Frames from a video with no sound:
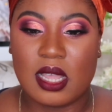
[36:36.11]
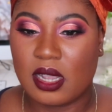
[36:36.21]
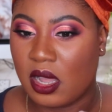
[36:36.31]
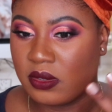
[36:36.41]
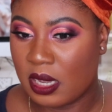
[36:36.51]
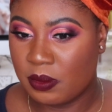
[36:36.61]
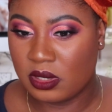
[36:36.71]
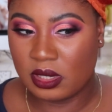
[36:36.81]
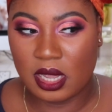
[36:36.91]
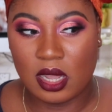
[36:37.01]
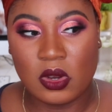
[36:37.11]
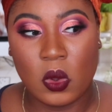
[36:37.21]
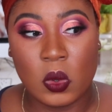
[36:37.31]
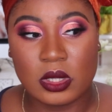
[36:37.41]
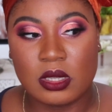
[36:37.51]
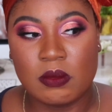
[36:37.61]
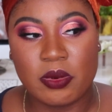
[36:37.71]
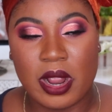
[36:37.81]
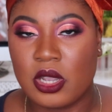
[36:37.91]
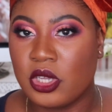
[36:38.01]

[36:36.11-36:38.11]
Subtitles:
Like, I was able to get an awesome brow.